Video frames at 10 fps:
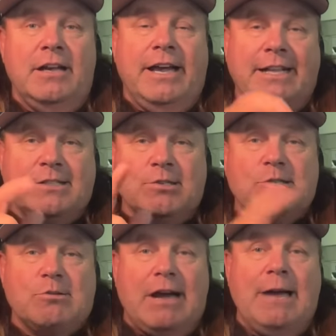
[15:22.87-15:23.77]
and
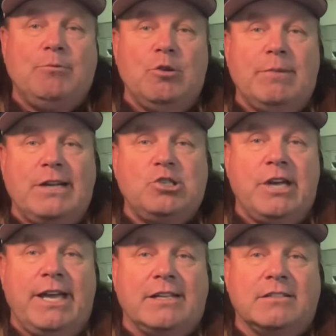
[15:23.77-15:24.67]
subscribe to my
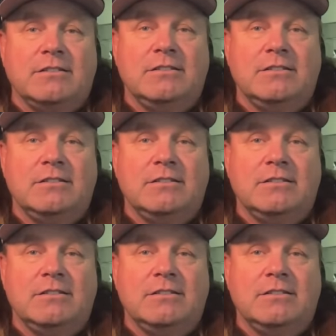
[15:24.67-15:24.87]
channel.